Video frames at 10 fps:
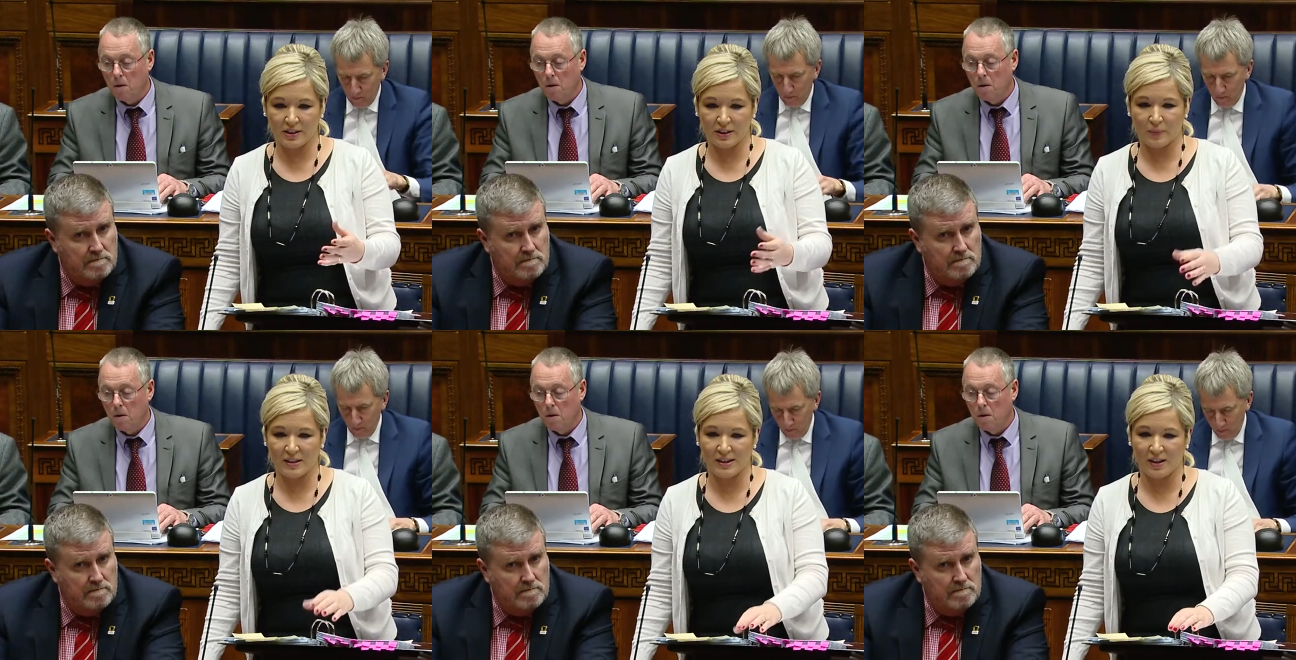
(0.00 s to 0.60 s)
Speaker 1: that's
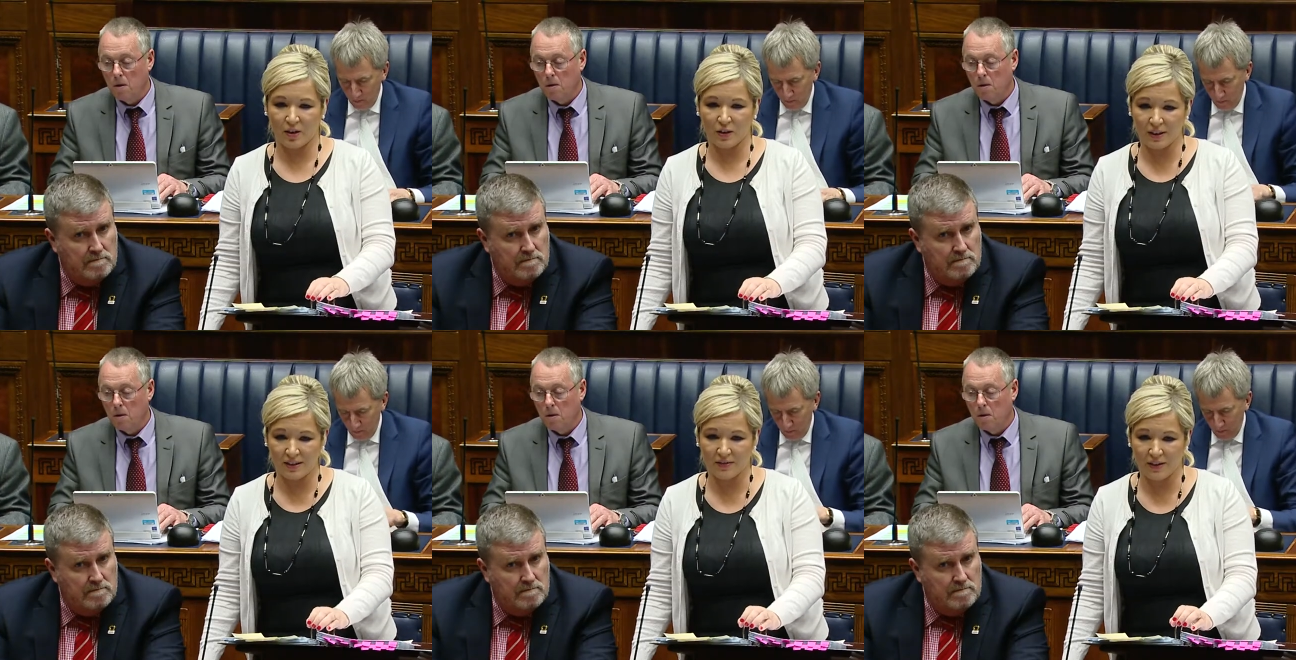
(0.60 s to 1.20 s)
been set out
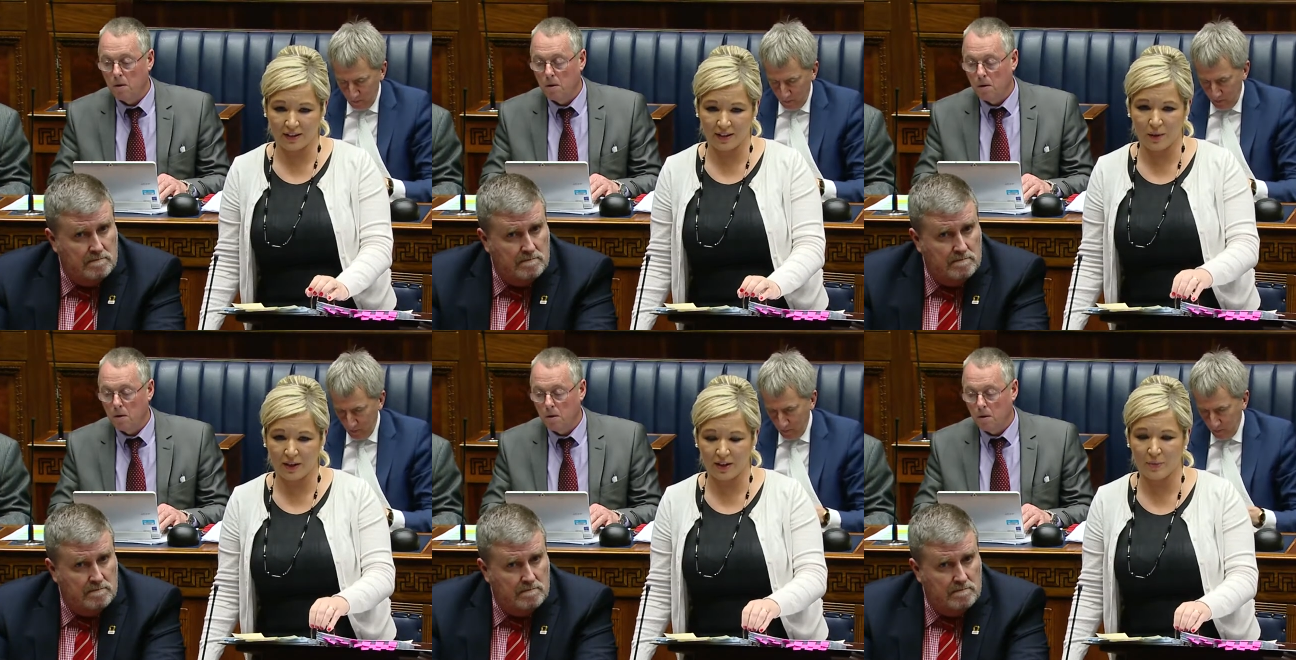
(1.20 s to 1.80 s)
is the fact that
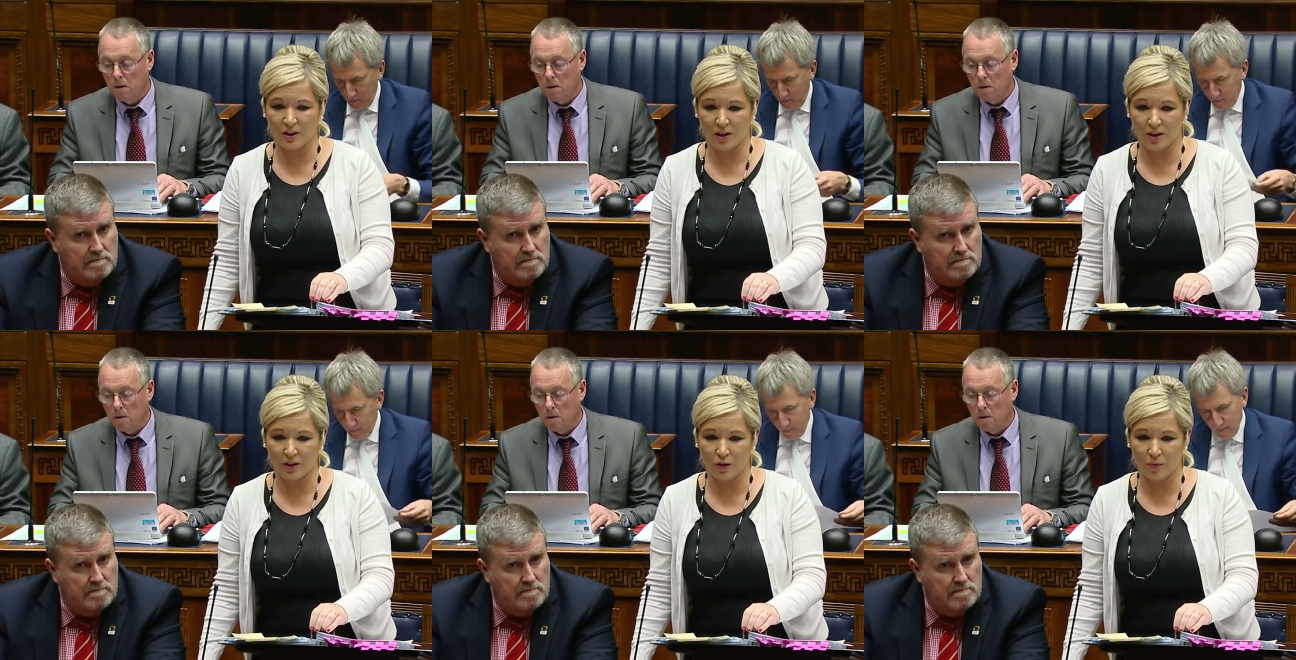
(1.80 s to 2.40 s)
we need to be
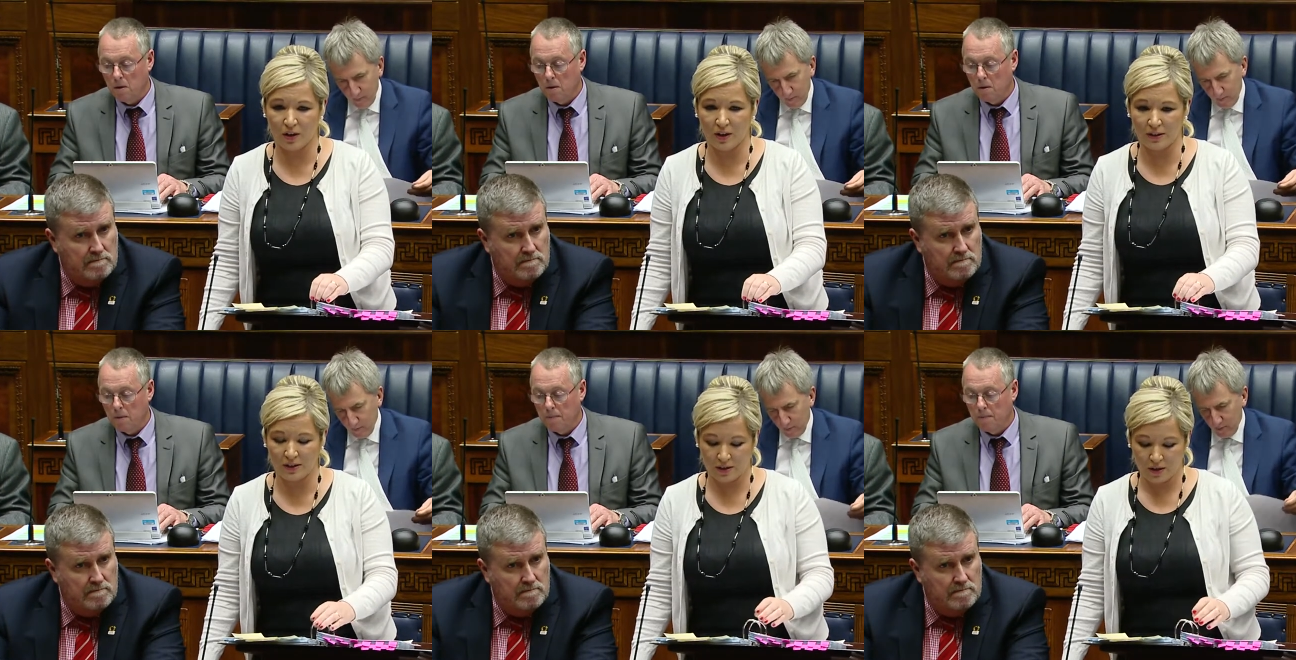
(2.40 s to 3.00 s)
targeting new
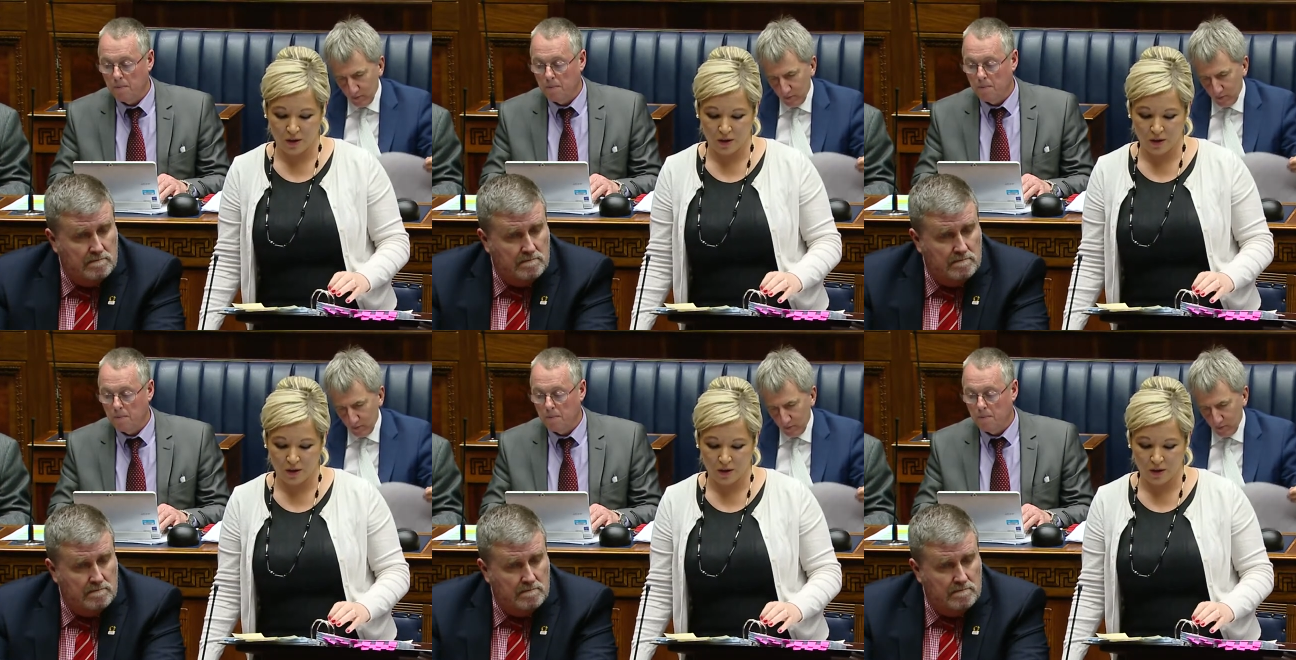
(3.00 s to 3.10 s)
markets.